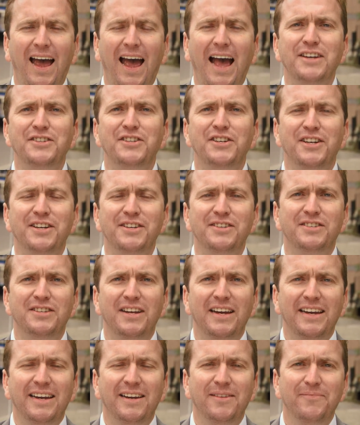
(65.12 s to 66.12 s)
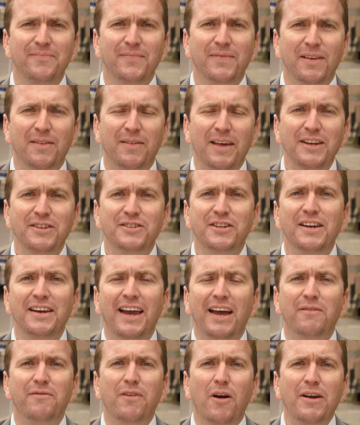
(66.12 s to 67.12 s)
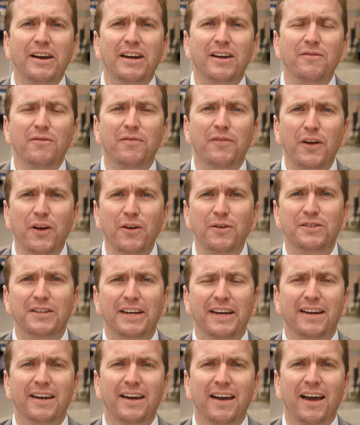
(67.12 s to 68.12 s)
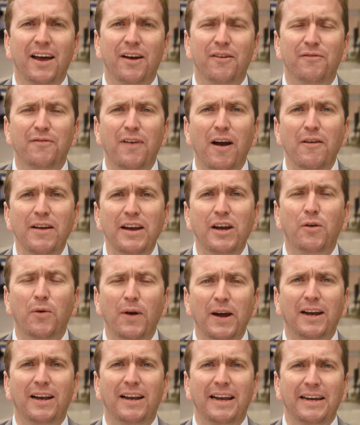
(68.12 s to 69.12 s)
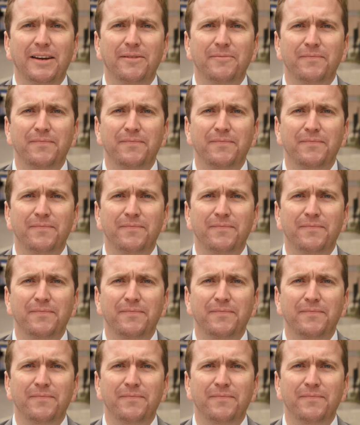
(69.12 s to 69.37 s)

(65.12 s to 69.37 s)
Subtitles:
As you can see, things can get very confusing very quickly.